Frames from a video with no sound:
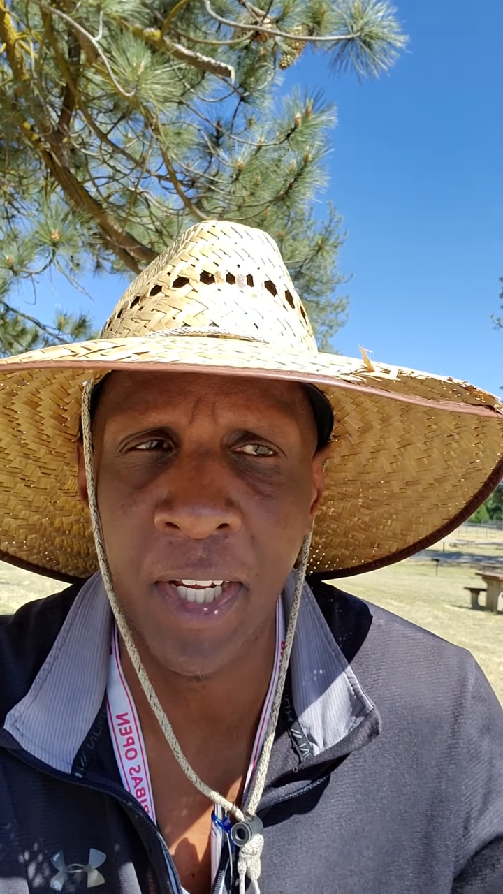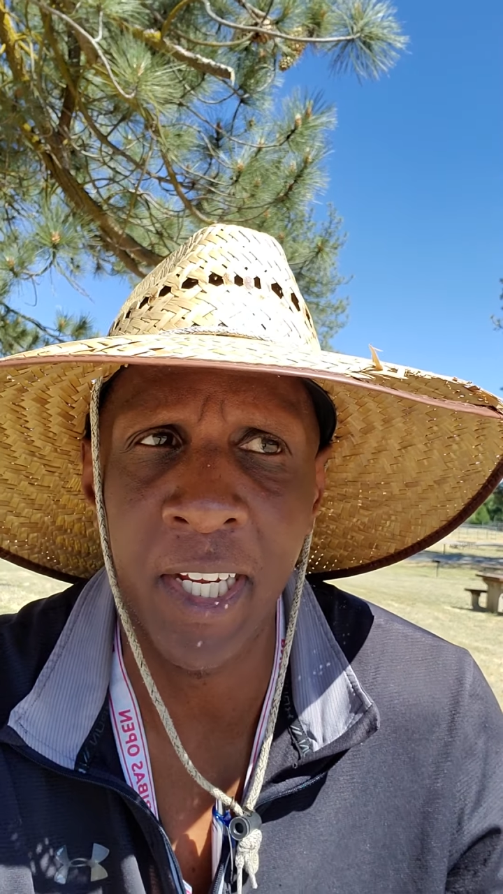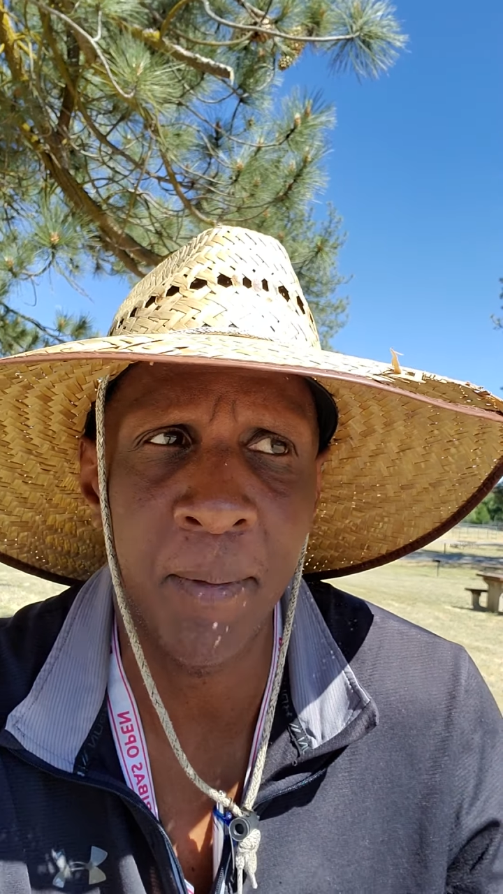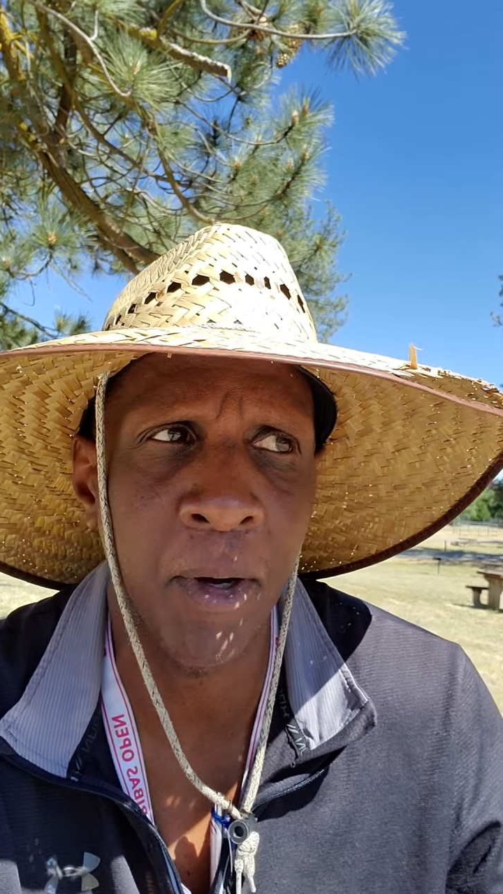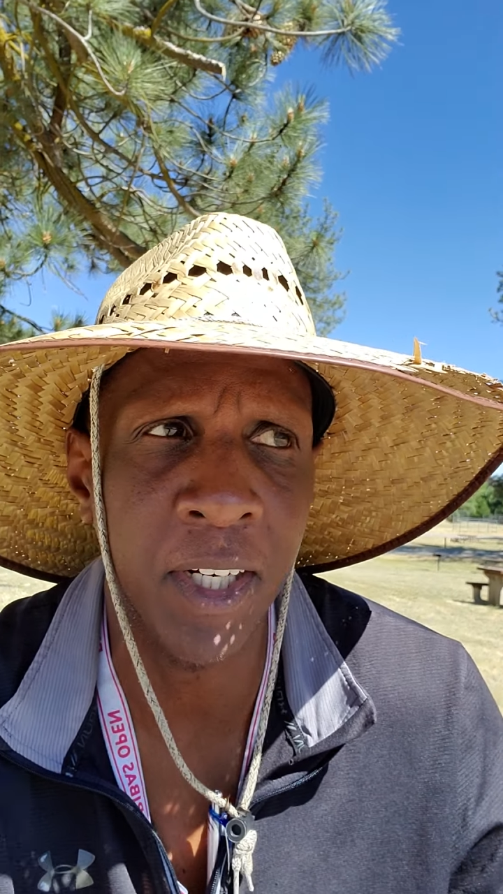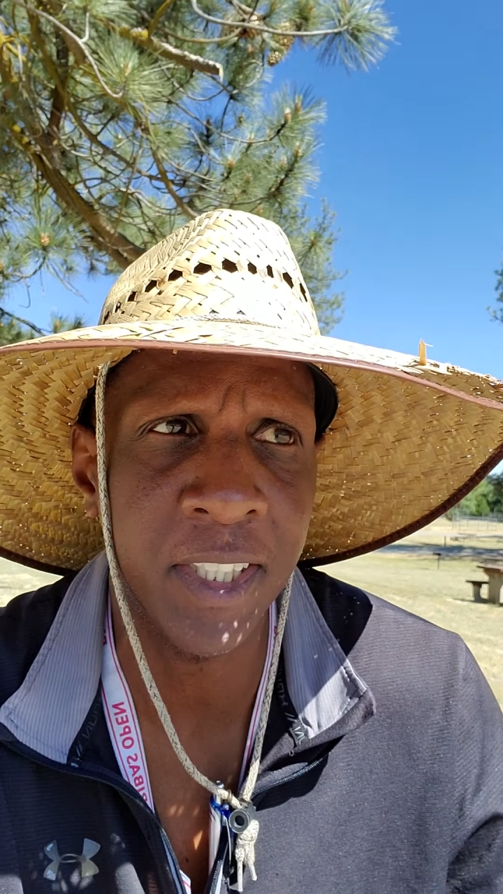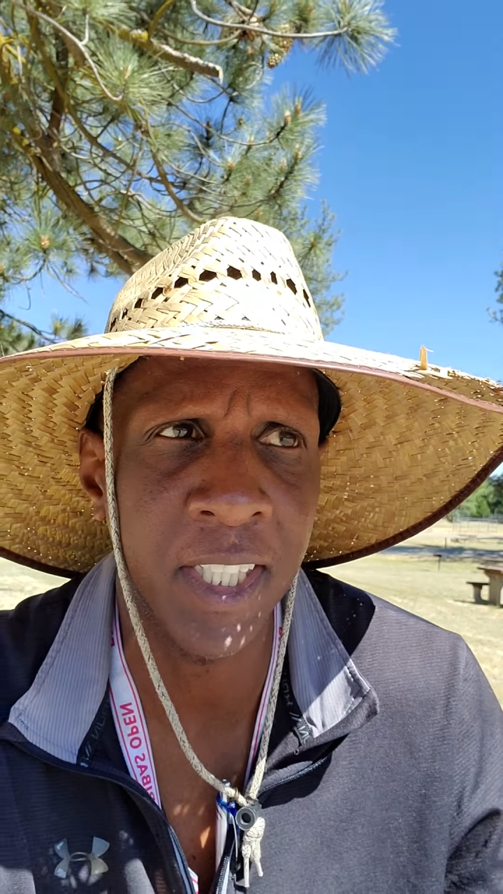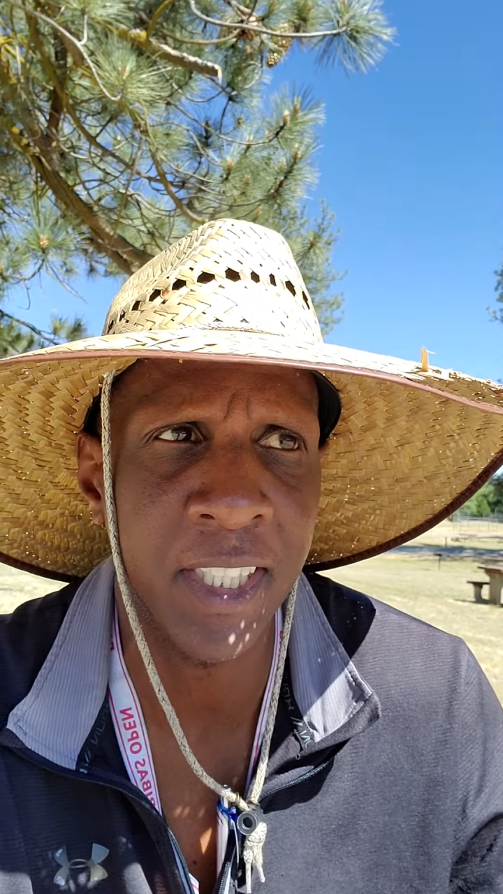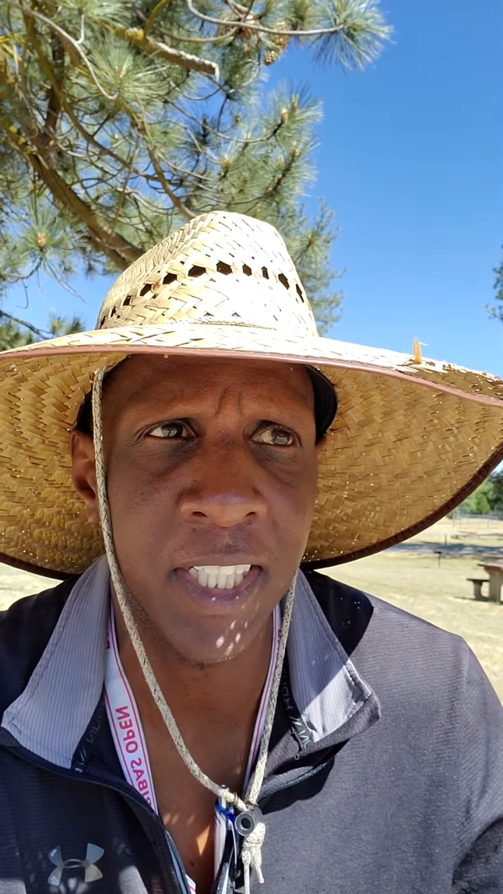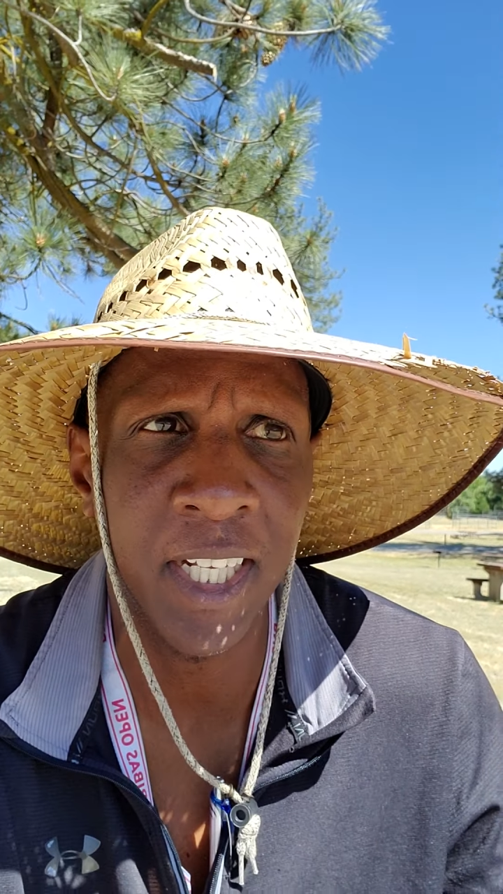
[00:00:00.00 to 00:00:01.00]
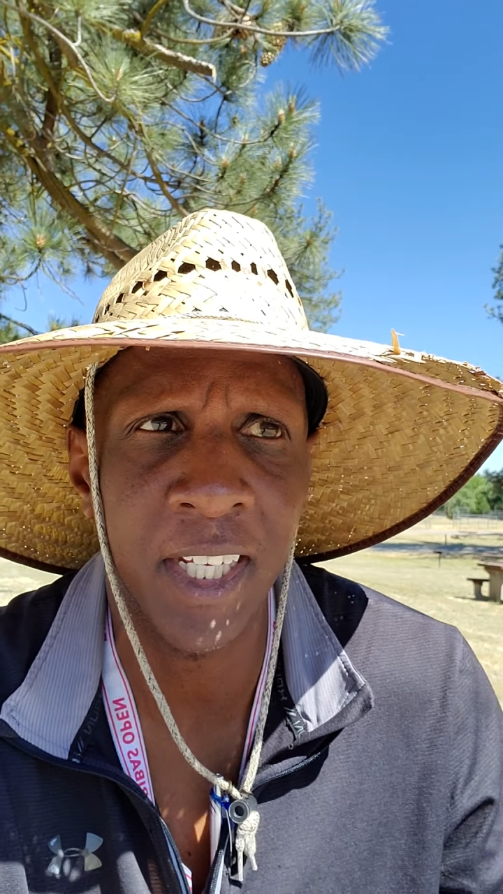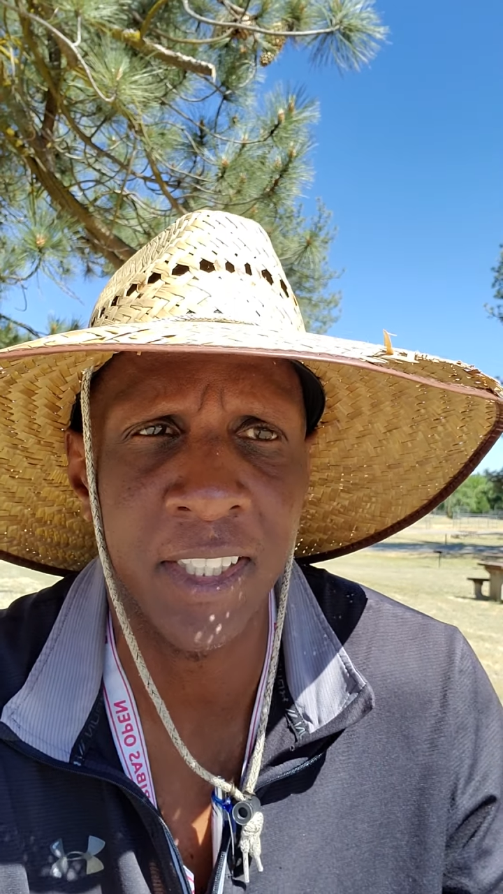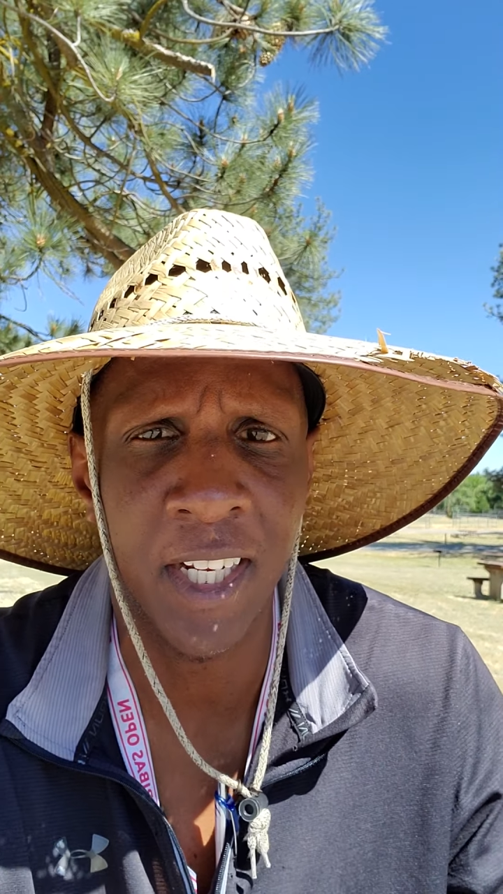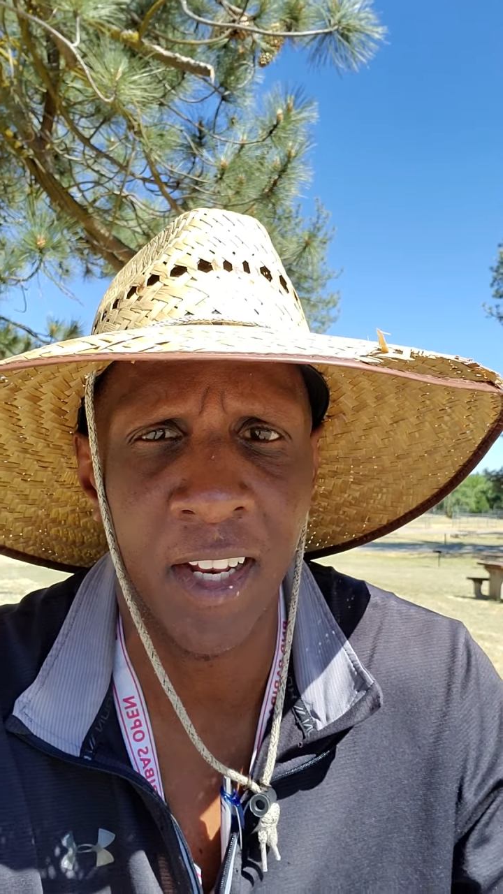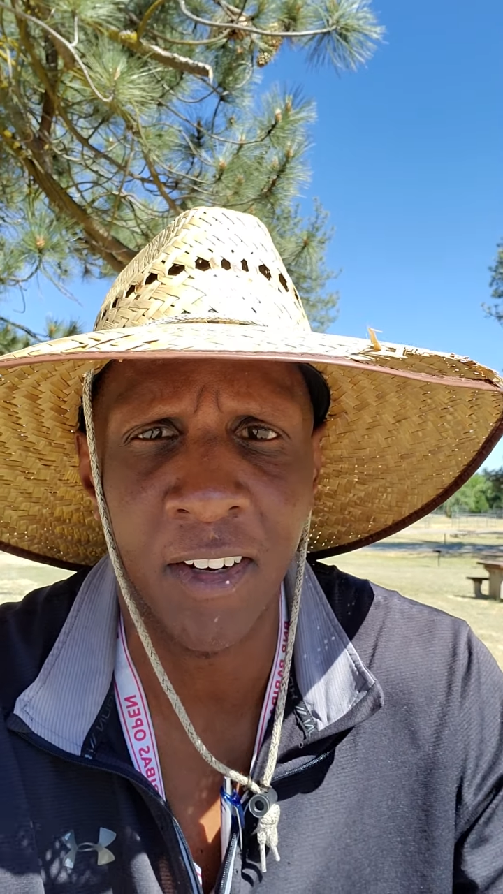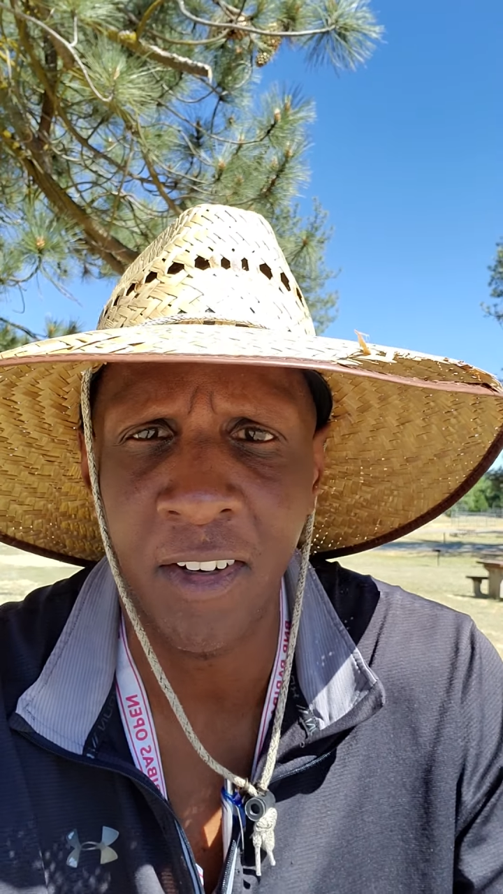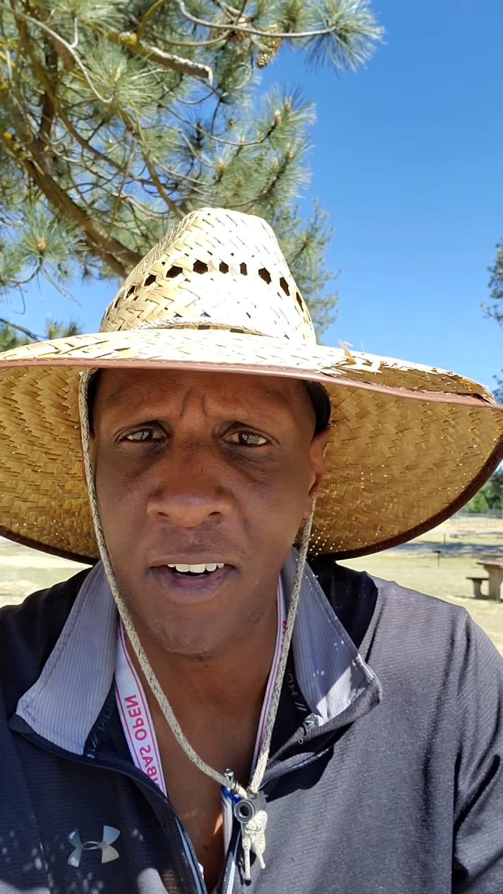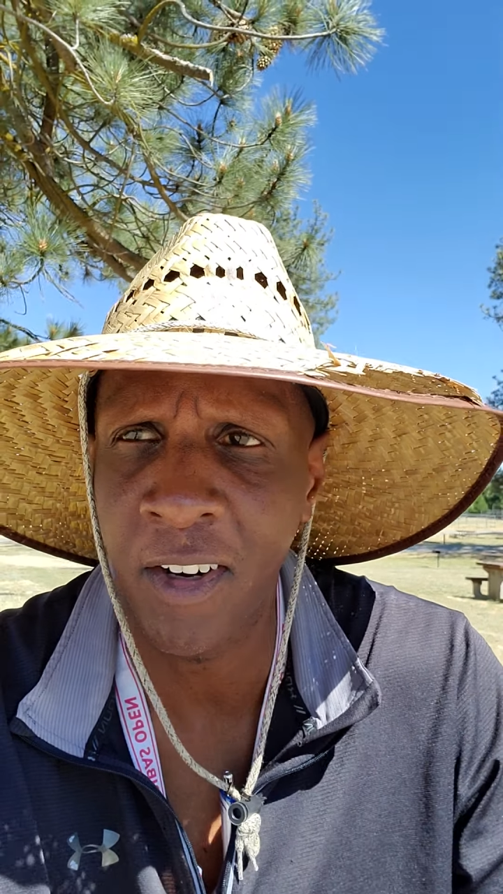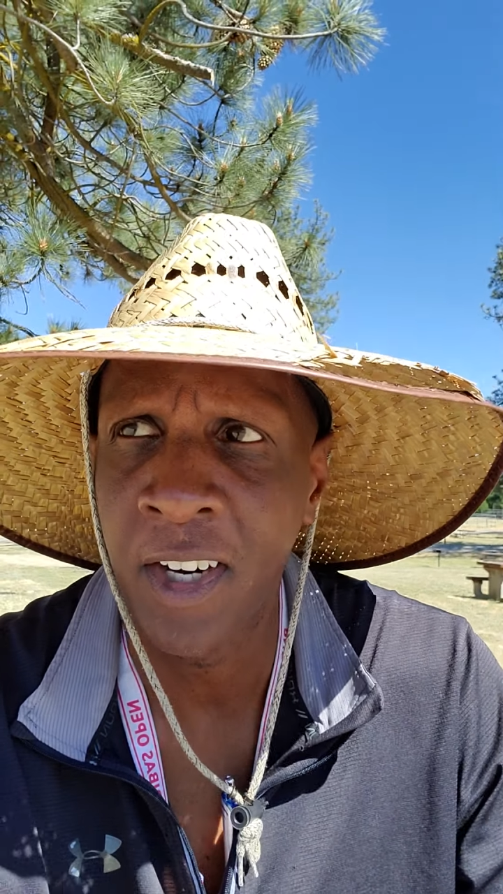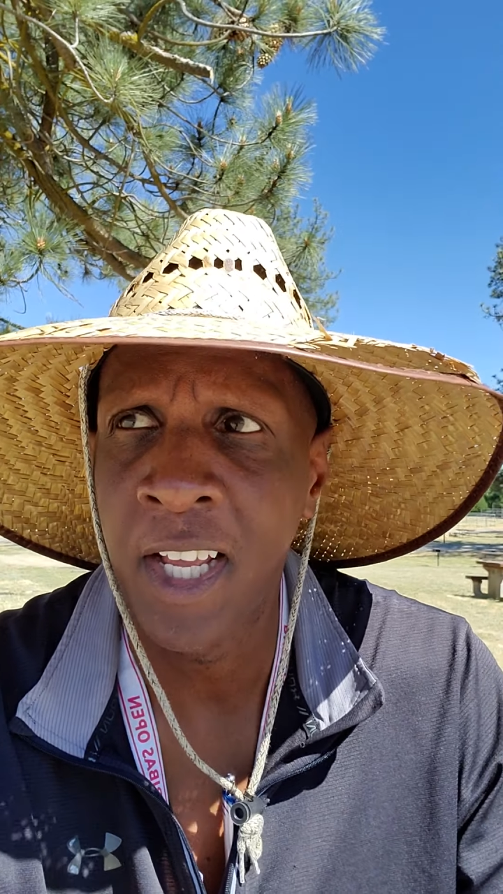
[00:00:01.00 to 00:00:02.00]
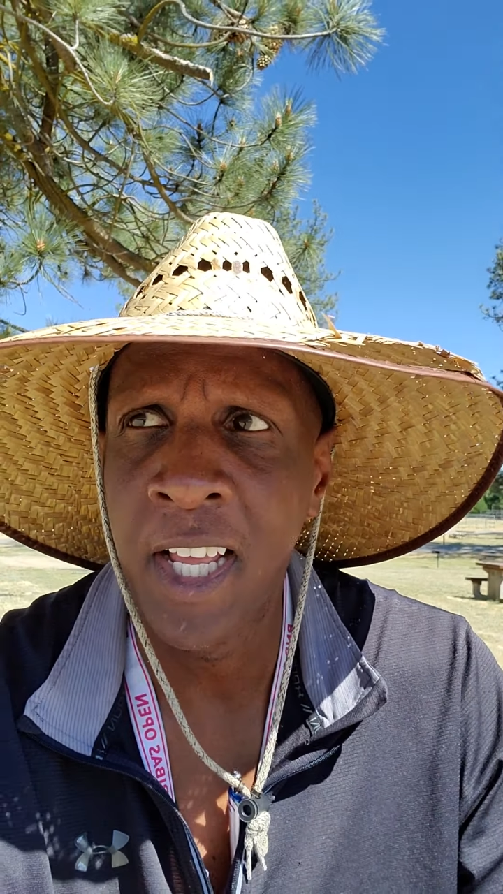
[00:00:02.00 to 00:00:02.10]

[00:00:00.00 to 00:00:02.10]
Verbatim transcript: Hey, you bought a sixty thousand dollar car.